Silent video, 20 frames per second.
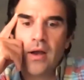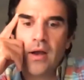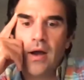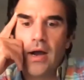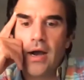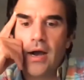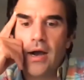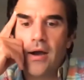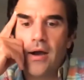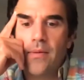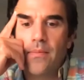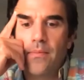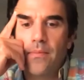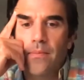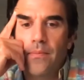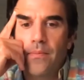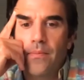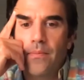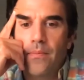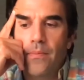Um,
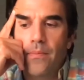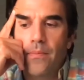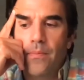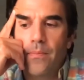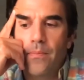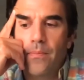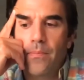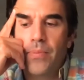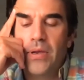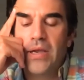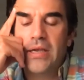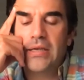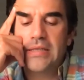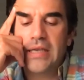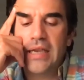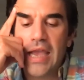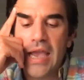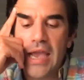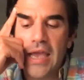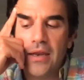because
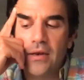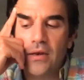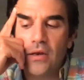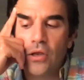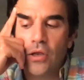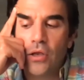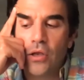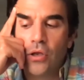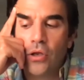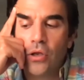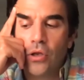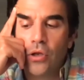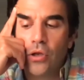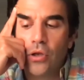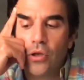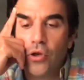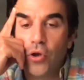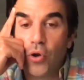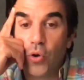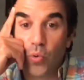again,
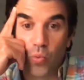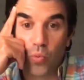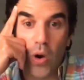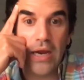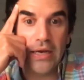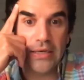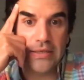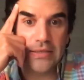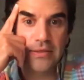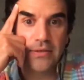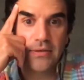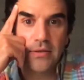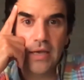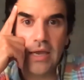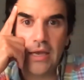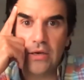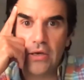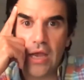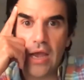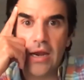you're right.
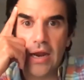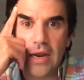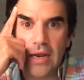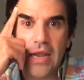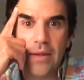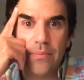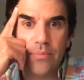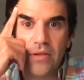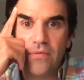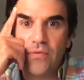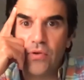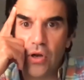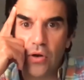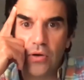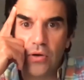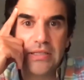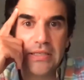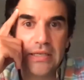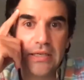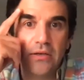And, and I can't believe you
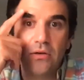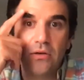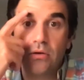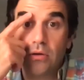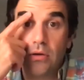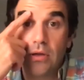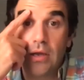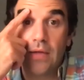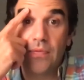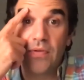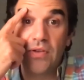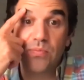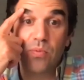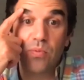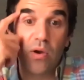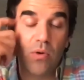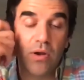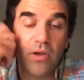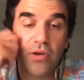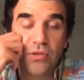noticed it at this
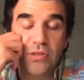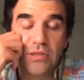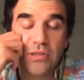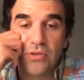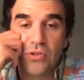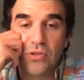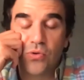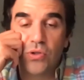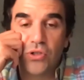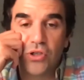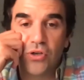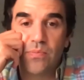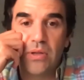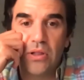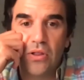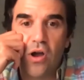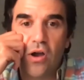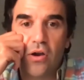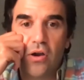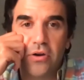point while you're still in school. It took me
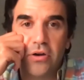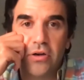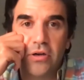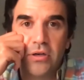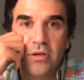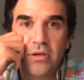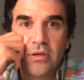longer.